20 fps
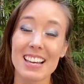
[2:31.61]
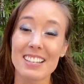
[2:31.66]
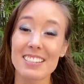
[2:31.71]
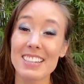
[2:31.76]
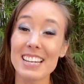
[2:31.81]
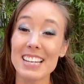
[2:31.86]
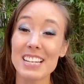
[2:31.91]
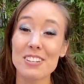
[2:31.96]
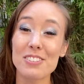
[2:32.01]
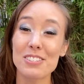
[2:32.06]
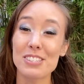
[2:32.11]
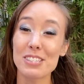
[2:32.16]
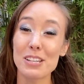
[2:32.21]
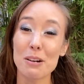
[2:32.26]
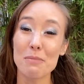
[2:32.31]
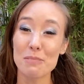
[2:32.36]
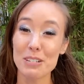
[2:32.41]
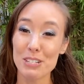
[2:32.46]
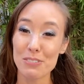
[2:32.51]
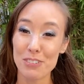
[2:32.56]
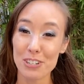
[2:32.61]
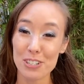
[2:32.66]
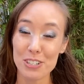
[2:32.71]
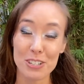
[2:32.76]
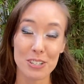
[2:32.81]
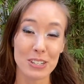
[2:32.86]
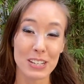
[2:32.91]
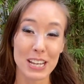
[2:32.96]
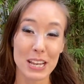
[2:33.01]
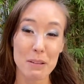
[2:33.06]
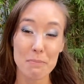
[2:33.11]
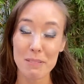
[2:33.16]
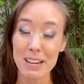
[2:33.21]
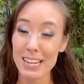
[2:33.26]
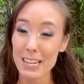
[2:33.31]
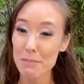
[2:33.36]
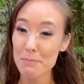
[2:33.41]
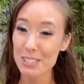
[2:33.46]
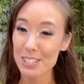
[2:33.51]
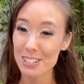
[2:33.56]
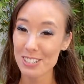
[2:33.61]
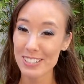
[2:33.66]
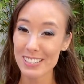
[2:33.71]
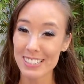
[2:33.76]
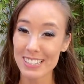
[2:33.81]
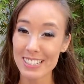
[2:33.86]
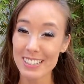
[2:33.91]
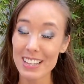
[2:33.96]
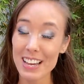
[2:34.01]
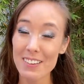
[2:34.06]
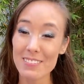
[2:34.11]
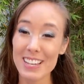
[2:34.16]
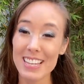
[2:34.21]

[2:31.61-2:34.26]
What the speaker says: Thank you so much for tuning in. My name is Christy Love,